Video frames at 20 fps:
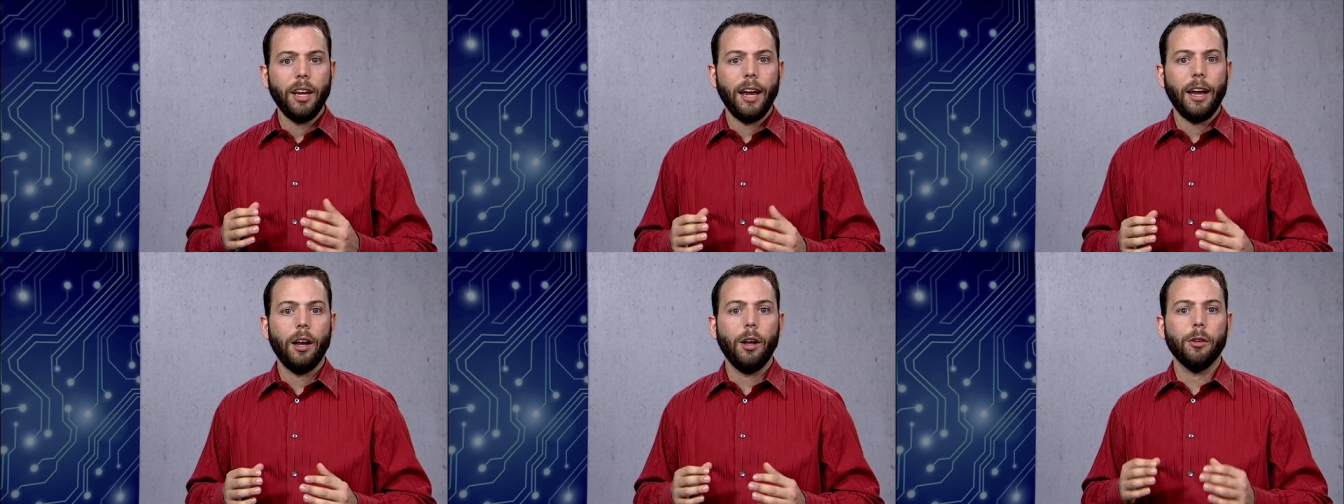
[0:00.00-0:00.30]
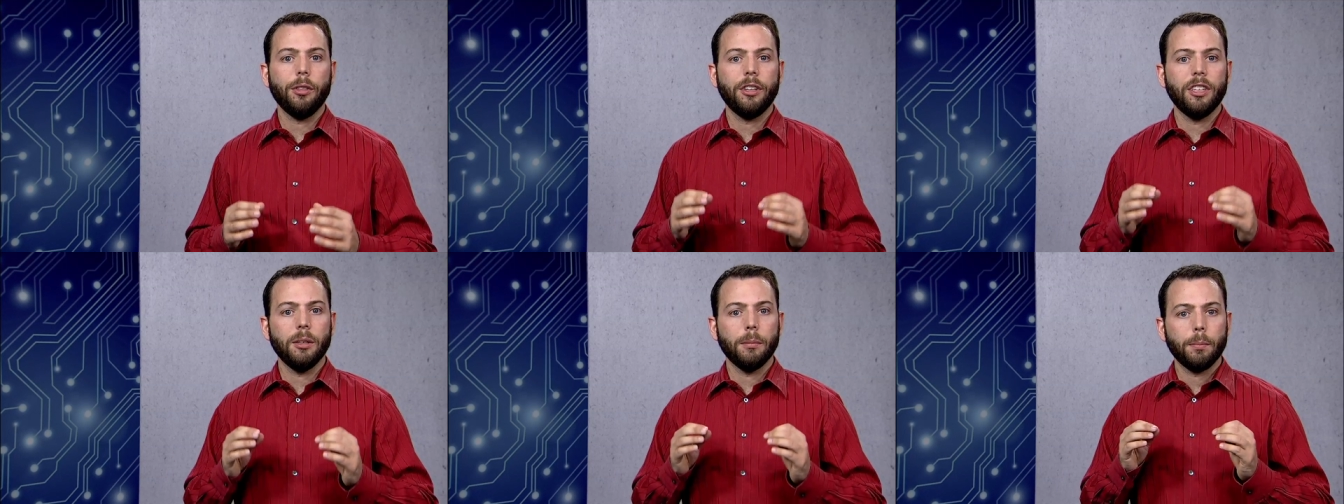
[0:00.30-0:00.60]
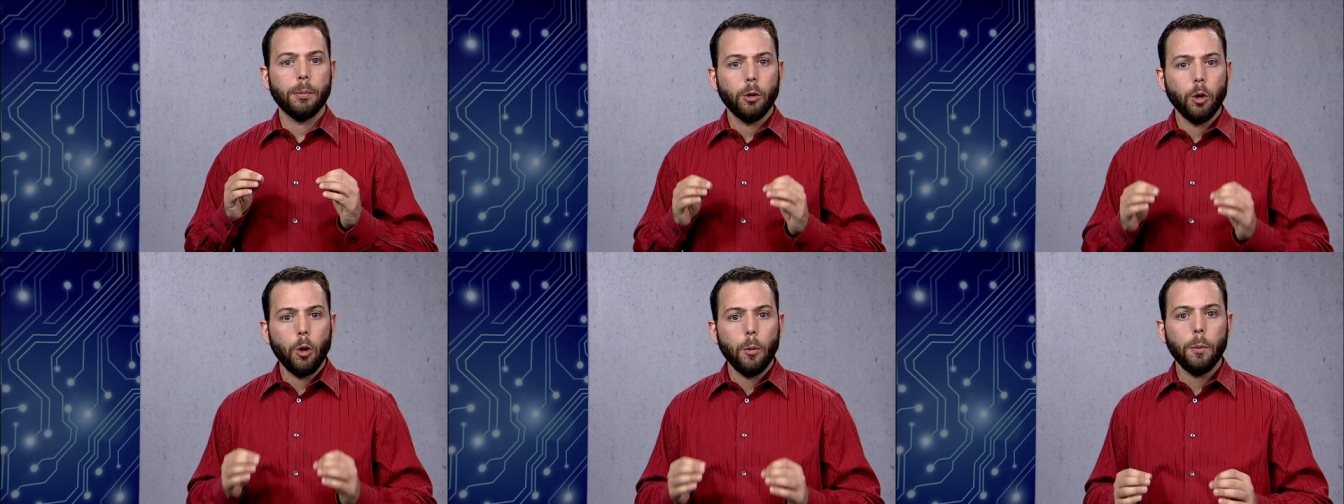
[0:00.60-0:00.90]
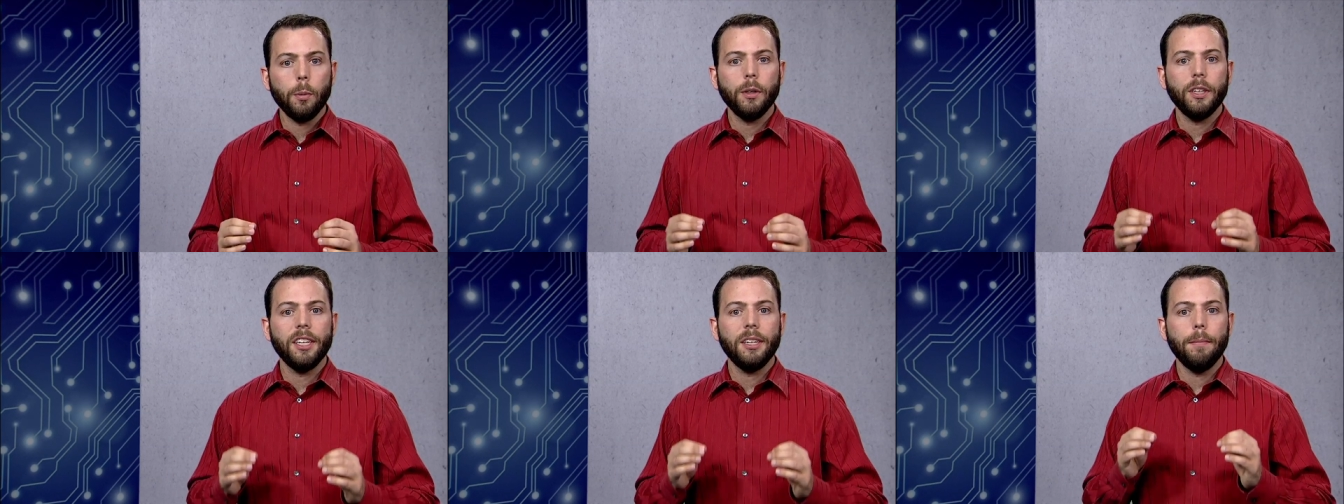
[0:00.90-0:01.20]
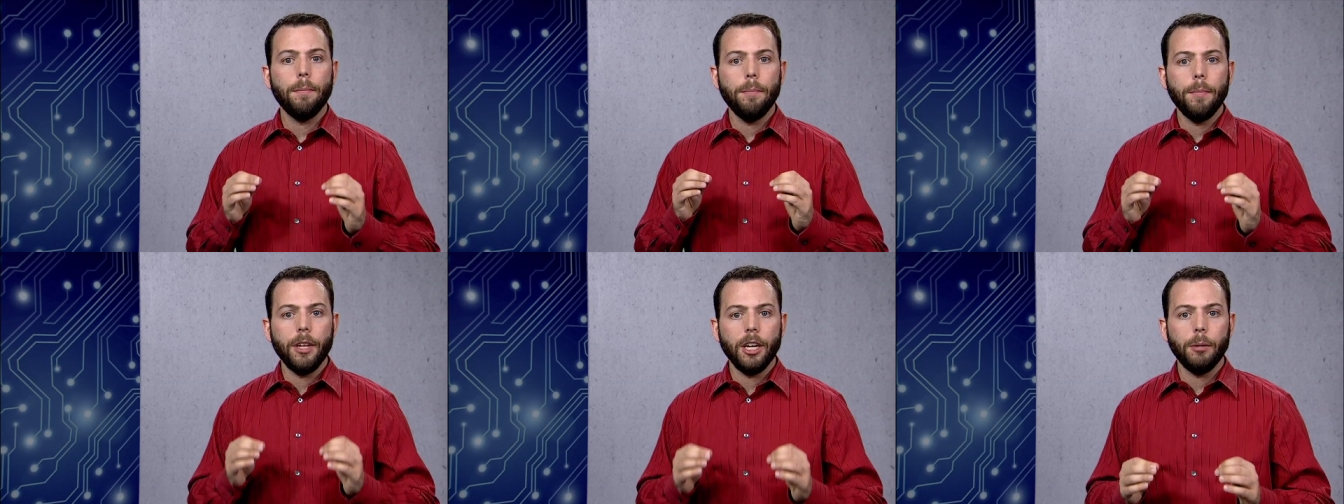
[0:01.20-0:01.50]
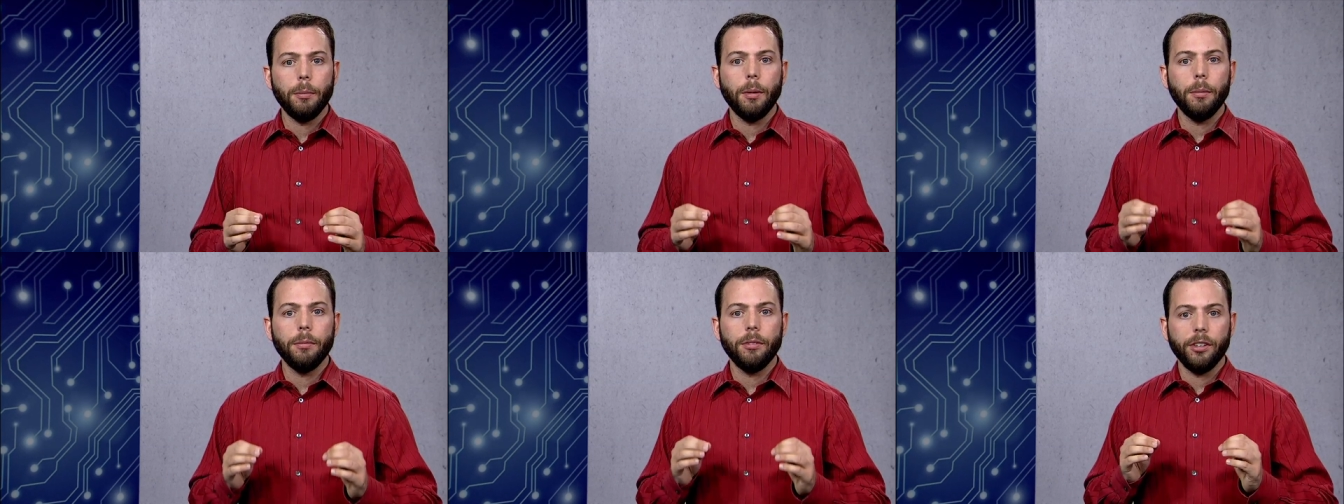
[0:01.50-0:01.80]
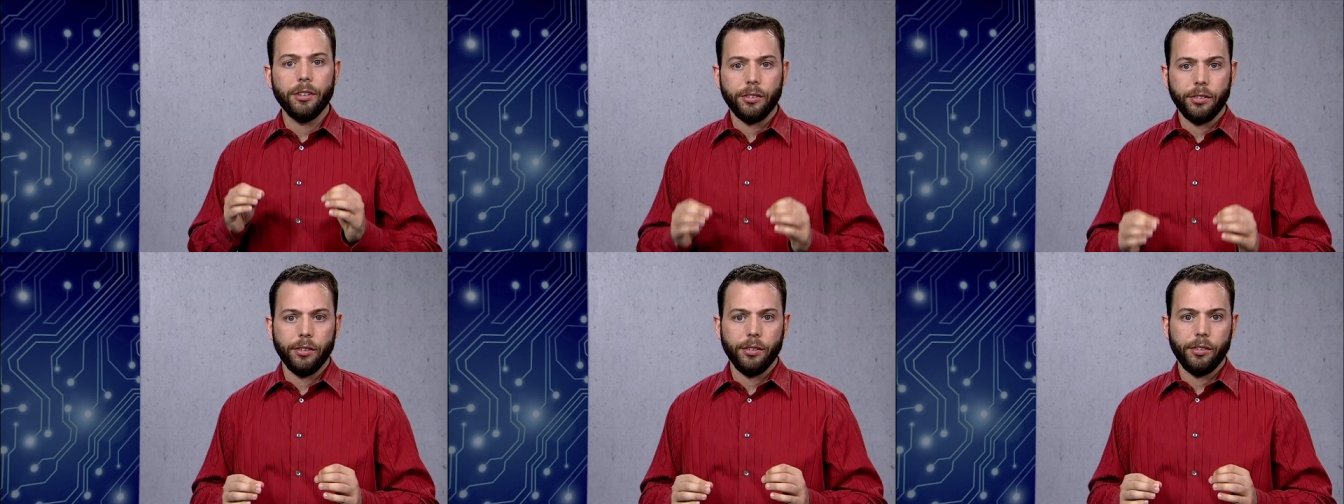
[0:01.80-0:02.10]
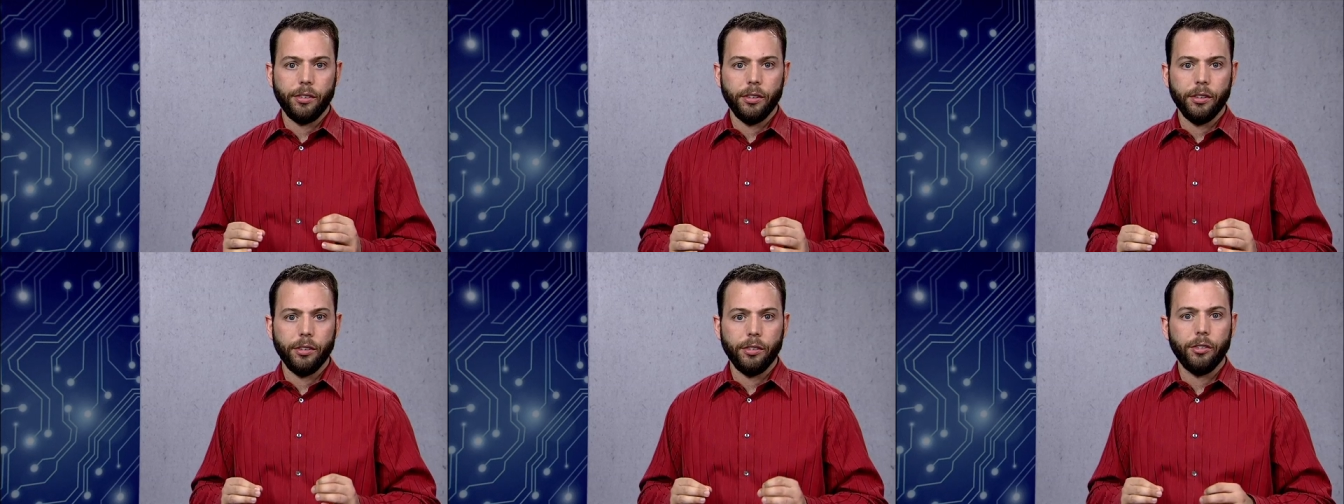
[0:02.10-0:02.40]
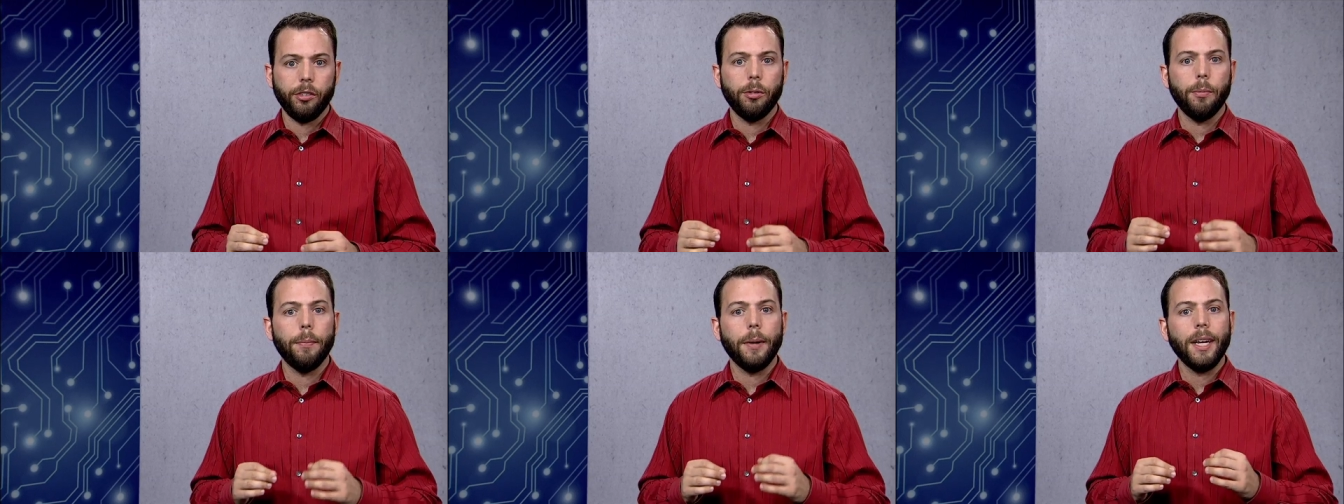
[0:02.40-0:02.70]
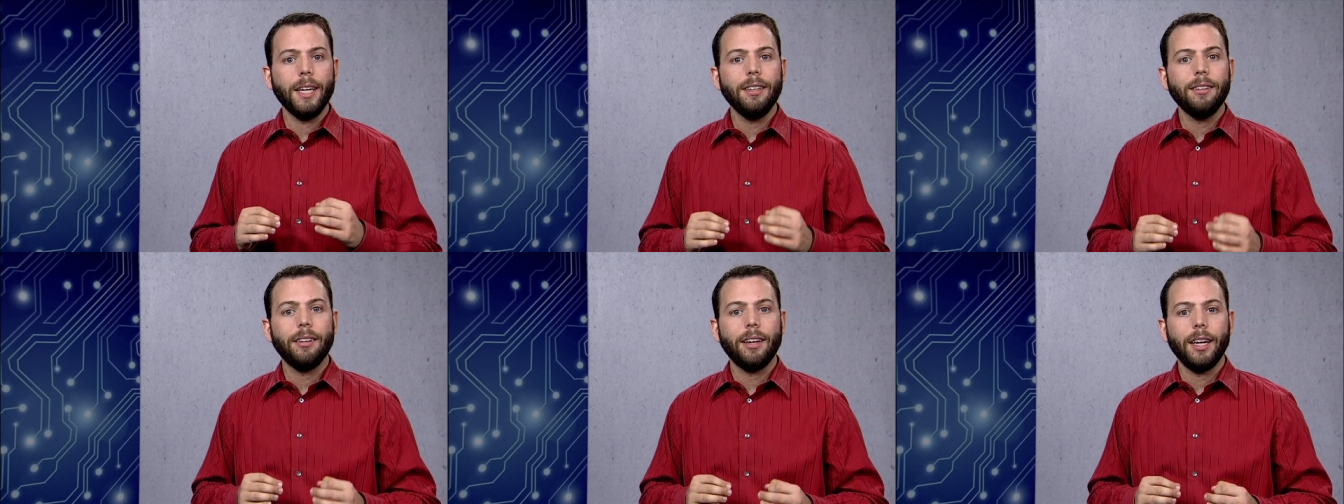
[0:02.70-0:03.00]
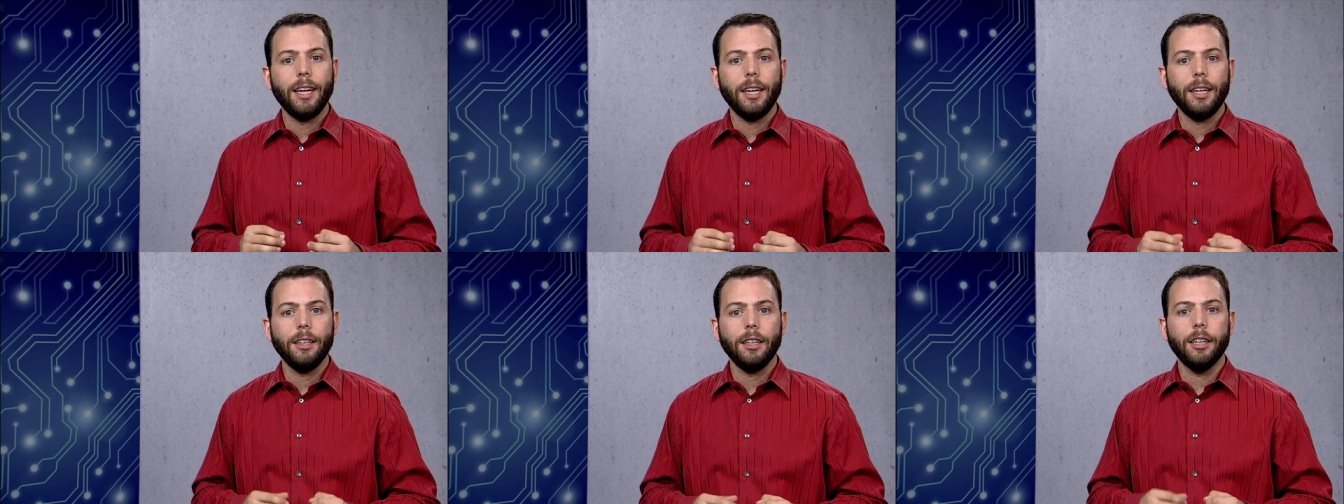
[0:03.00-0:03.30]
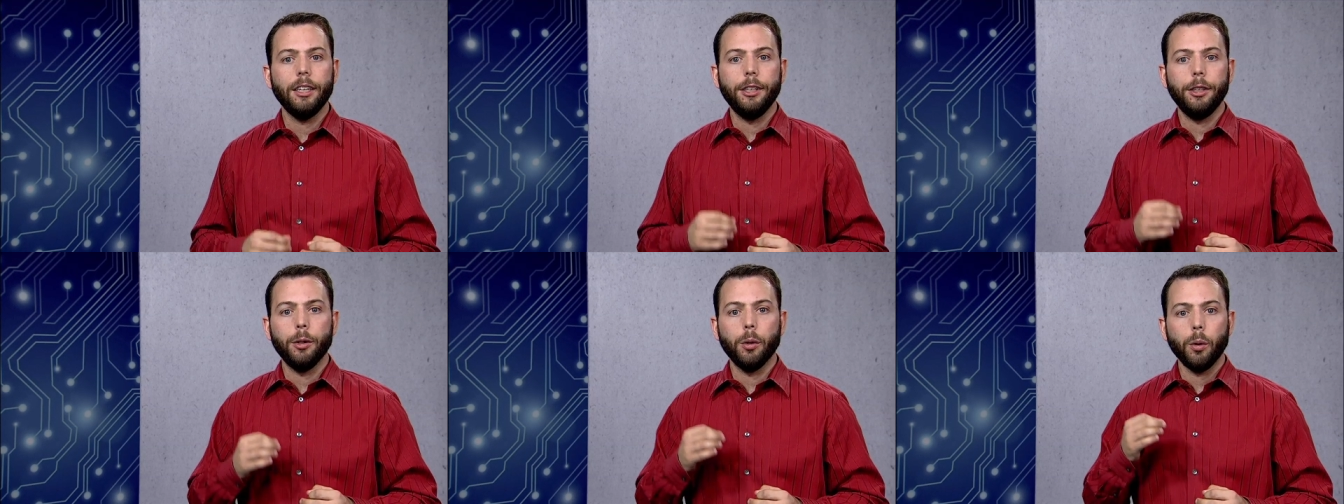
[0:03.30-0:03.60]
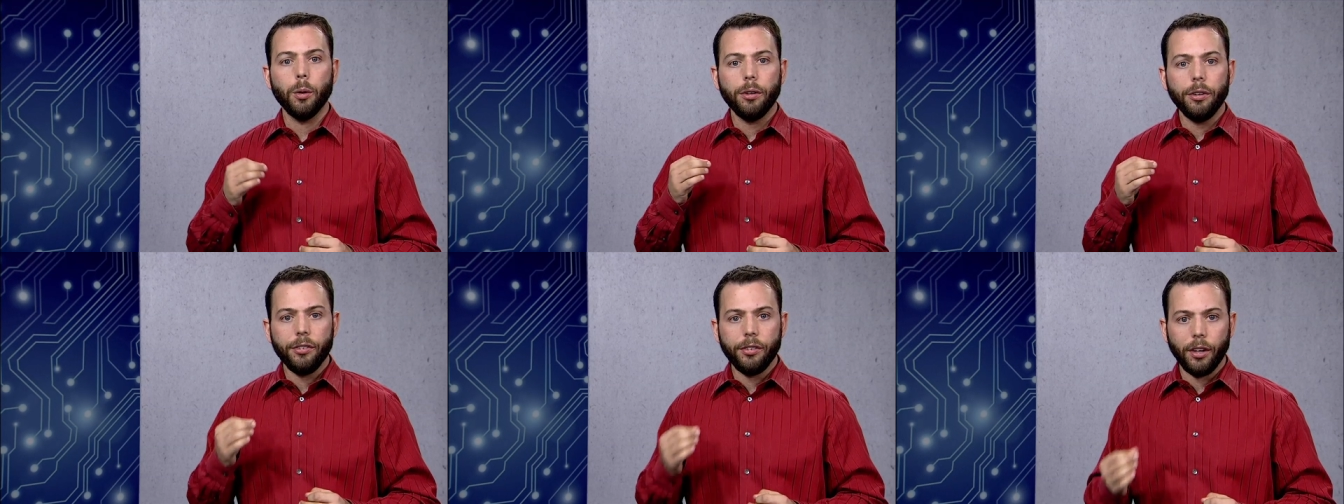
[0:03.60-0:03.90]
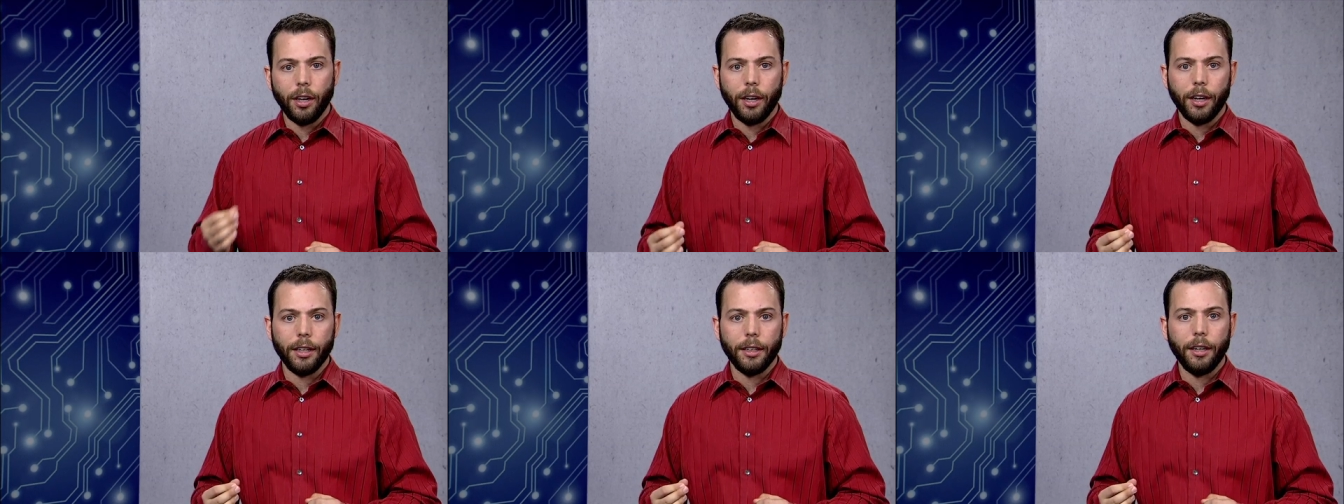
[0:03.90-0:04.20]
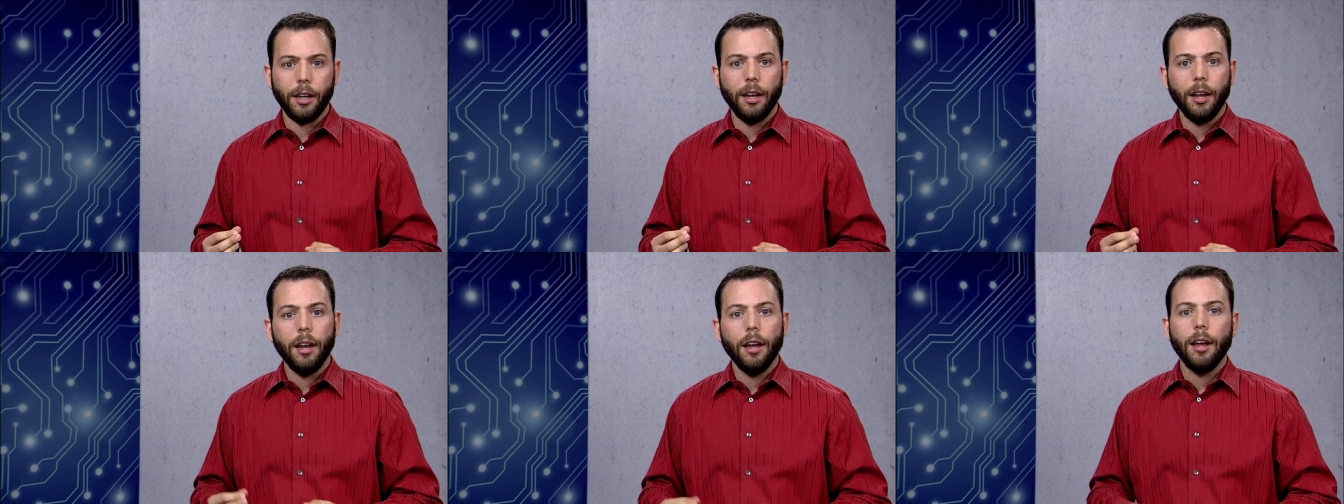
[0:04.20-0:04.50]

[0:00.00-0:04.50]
out the appropriate minimum distances to maintain in your design